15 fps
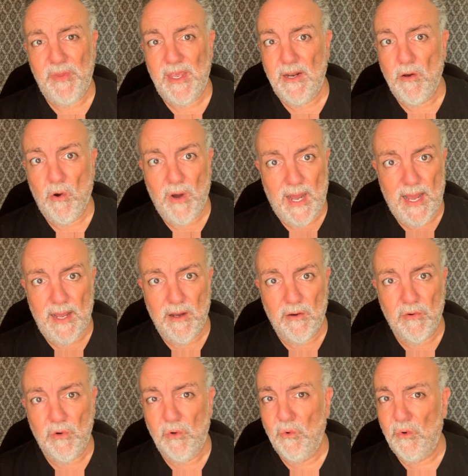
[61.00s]
in
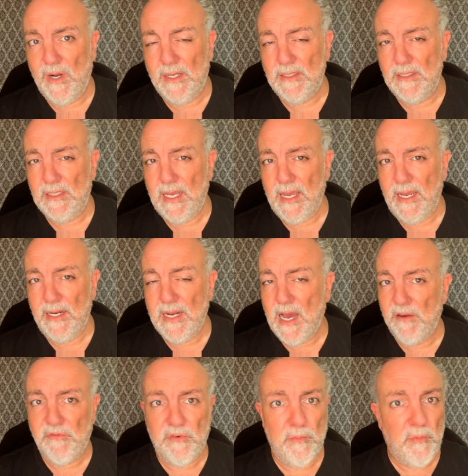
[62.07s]
Ohio who runs a
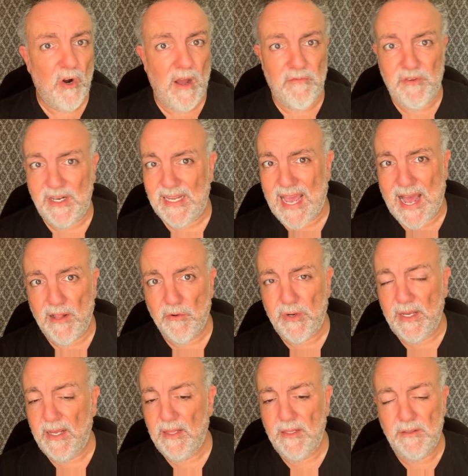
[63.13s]
not-for-profit
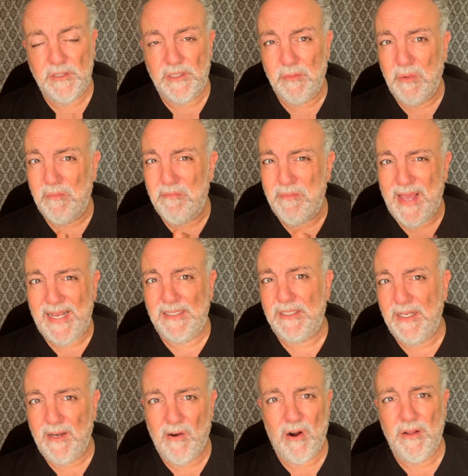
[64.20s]
gallery, and there's some
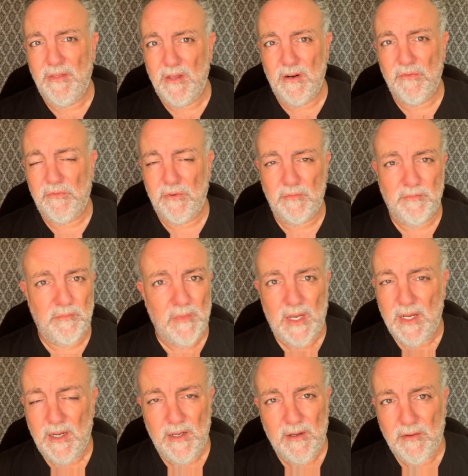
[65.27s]
amazing art there from
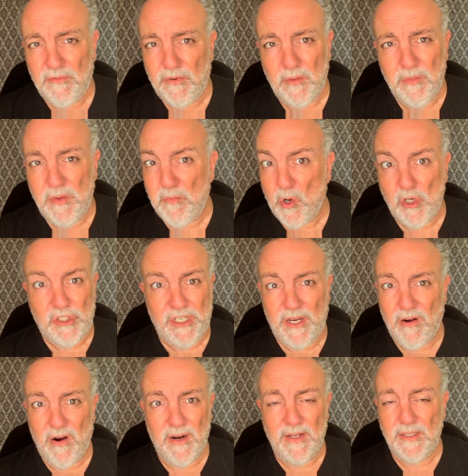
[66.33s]
from emerging
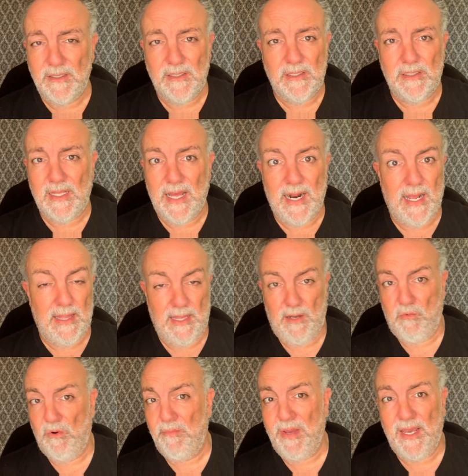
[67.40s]
artists that I think
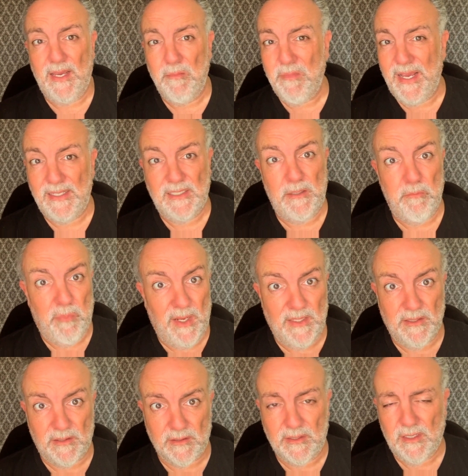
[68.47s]
would make amazing
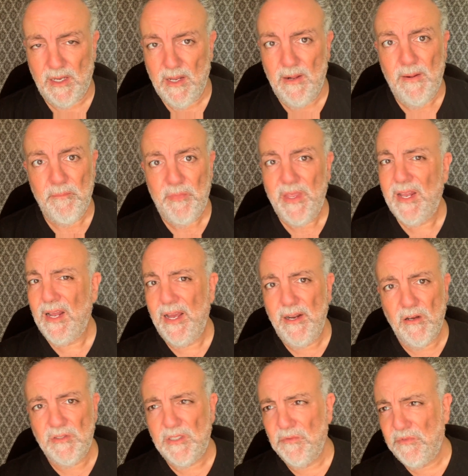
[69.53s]
puzzles. Mm. And I
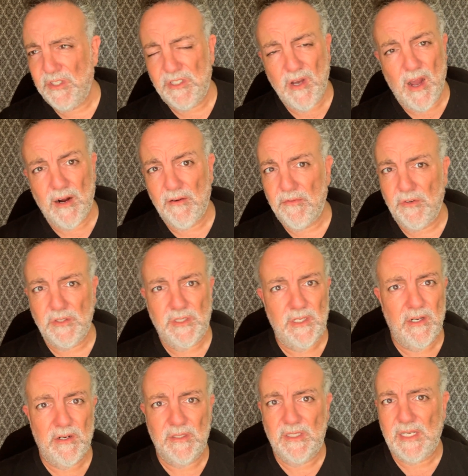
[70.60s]
know some photographers
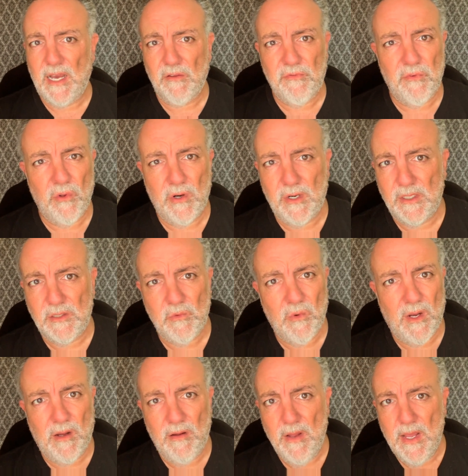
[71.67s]
here in South Florida as
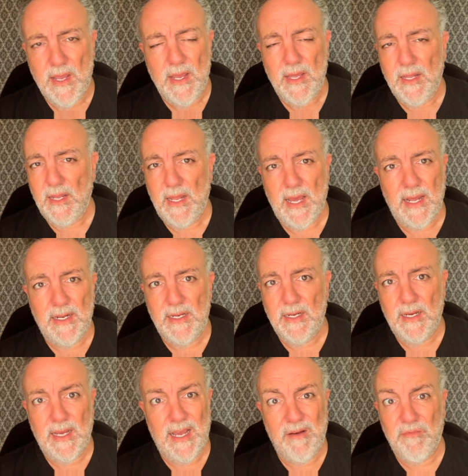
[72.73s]
well that
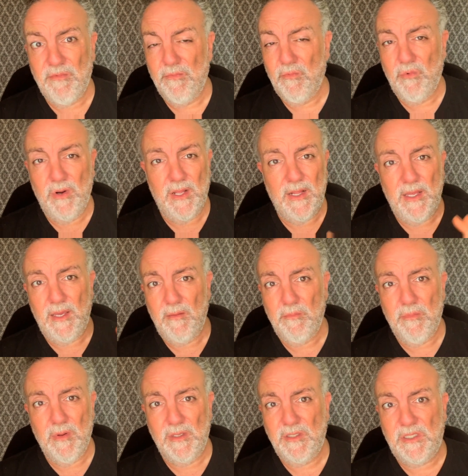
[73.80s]
uh, have really
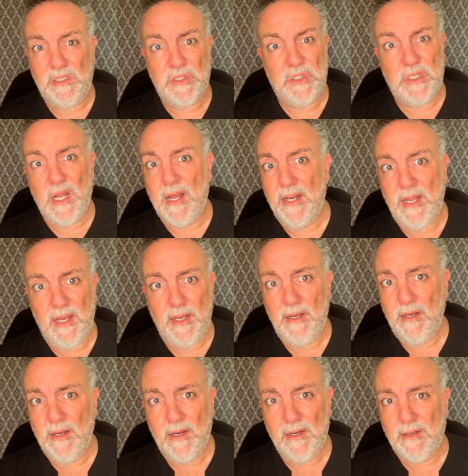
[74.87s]
stunning,
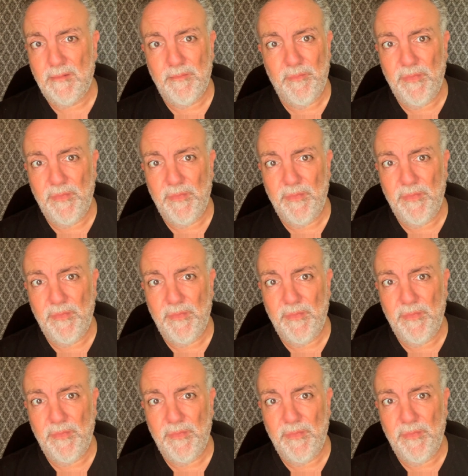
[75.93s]
uh,